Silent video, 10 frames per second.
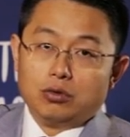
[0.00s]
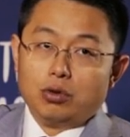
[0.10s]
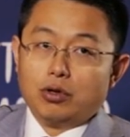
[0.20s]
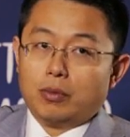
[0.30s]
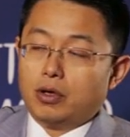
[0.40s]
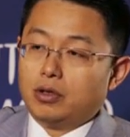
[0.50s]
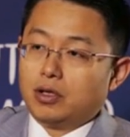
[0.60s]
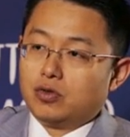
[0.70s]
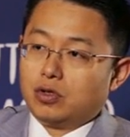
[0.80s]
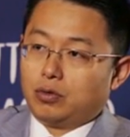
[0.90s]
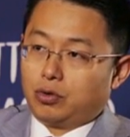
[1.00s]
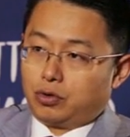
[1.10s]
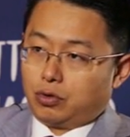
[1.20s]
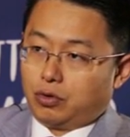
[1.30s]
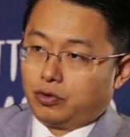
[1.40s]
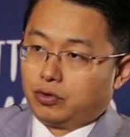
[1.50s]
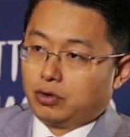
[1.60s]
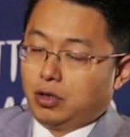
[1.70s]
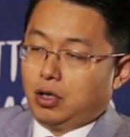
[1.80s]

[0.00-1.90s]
renewable energy resource.